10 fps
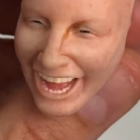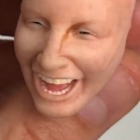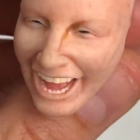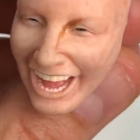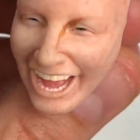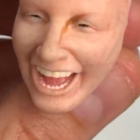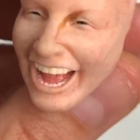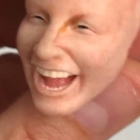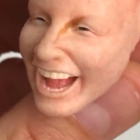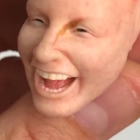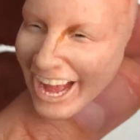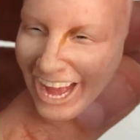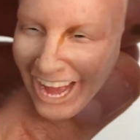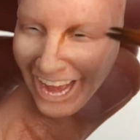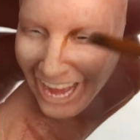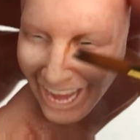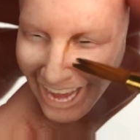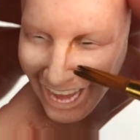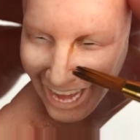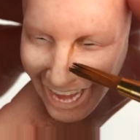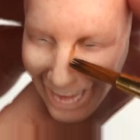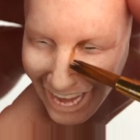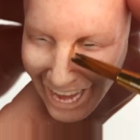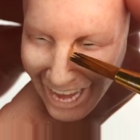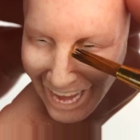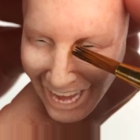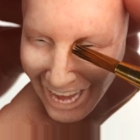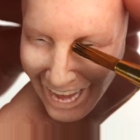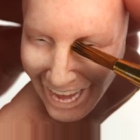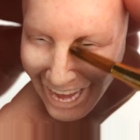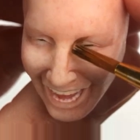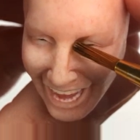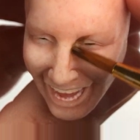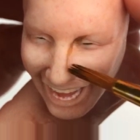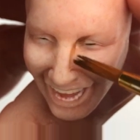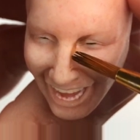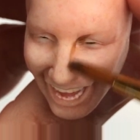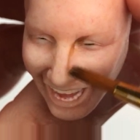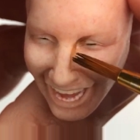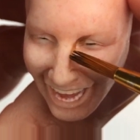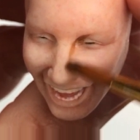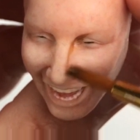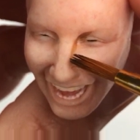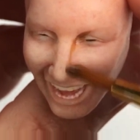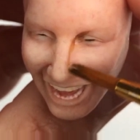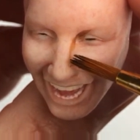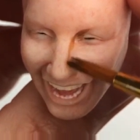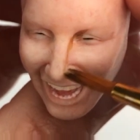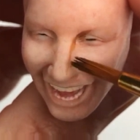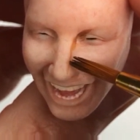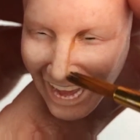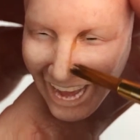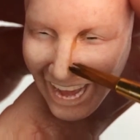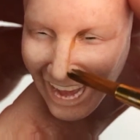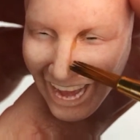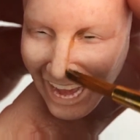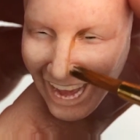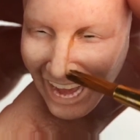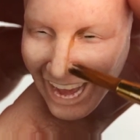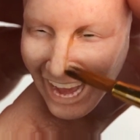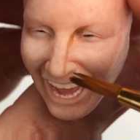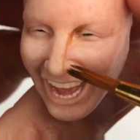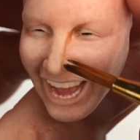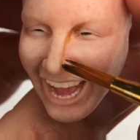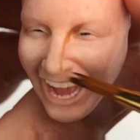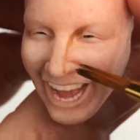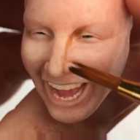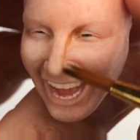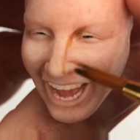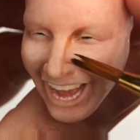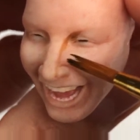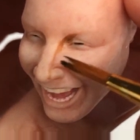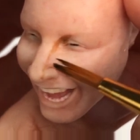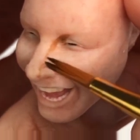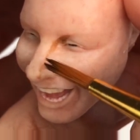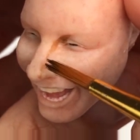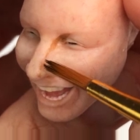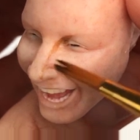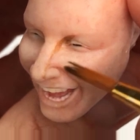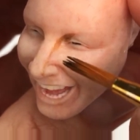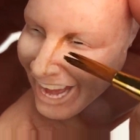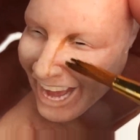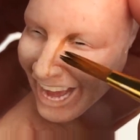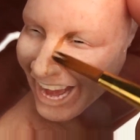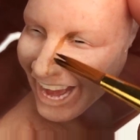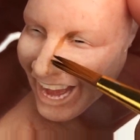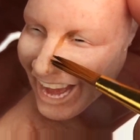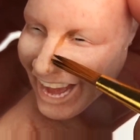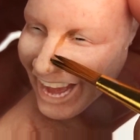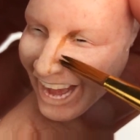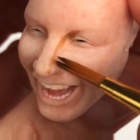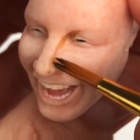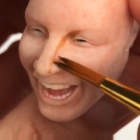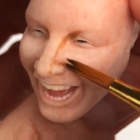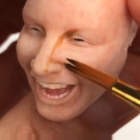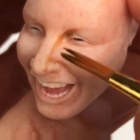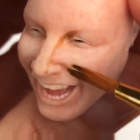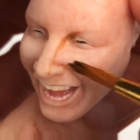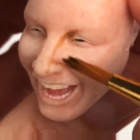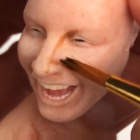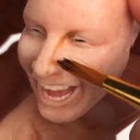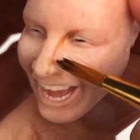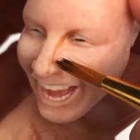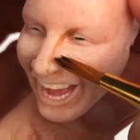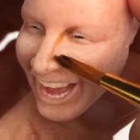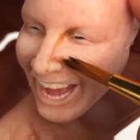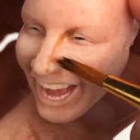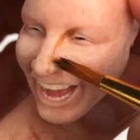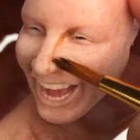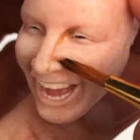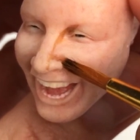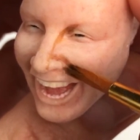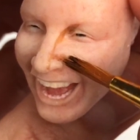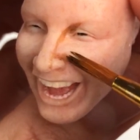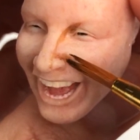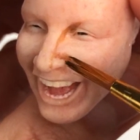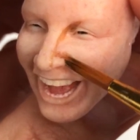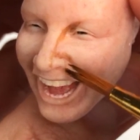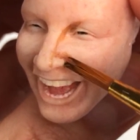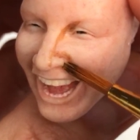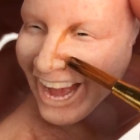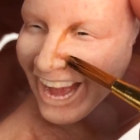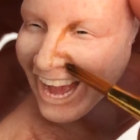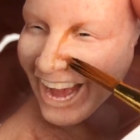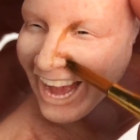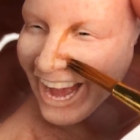And I keep on coming down here. It's kind of like a contouring face in those super makeup artists do. They